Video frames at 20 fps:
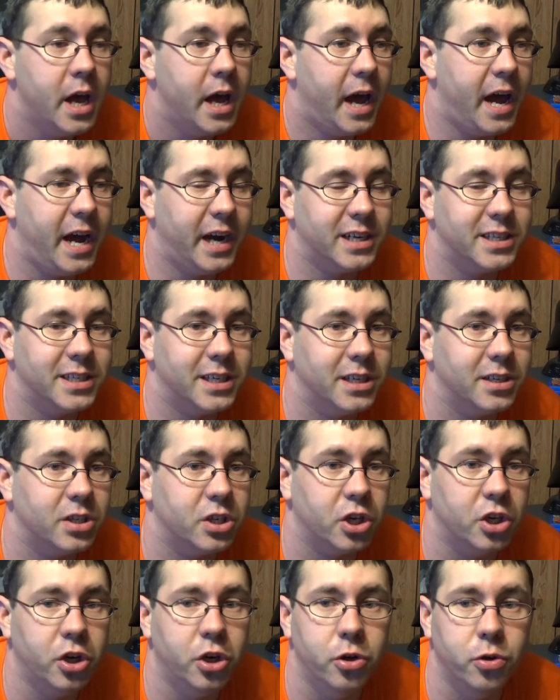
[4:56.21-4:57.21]
access
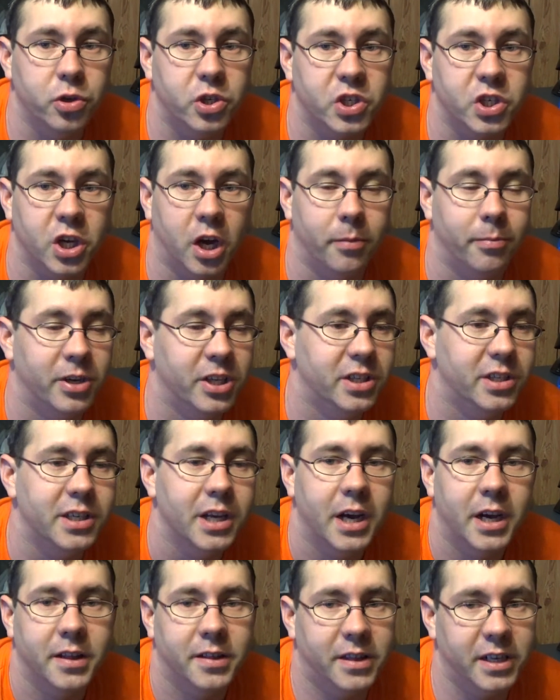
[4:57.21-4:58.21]
to new summons.
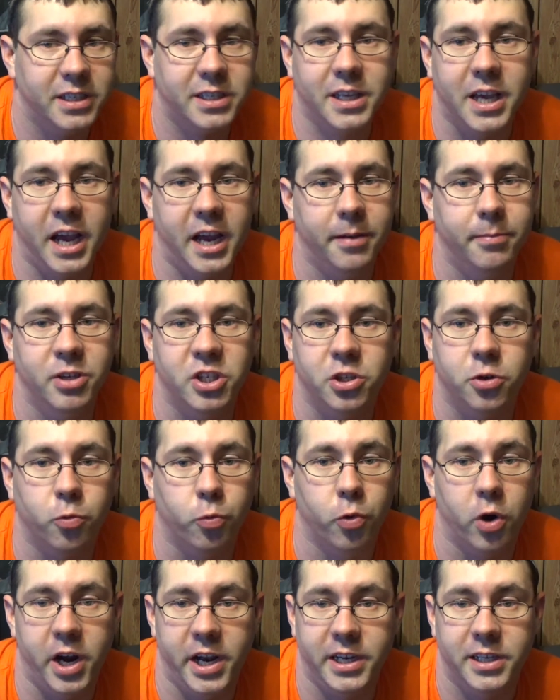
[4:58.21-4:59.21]
This game is
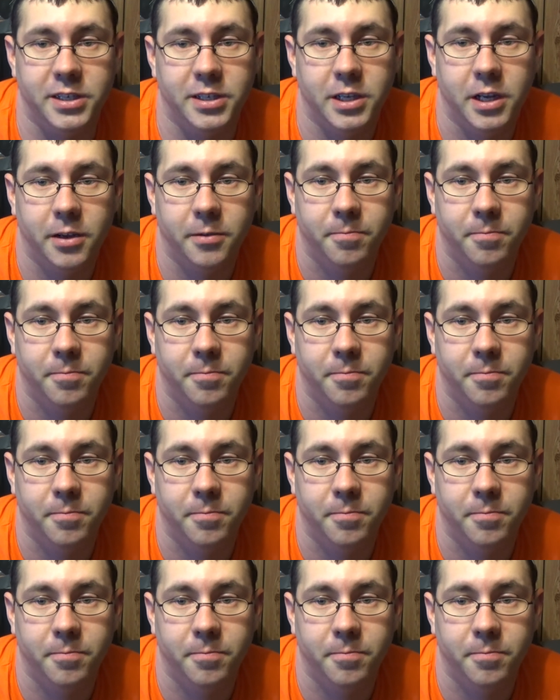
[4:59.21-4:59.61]
great.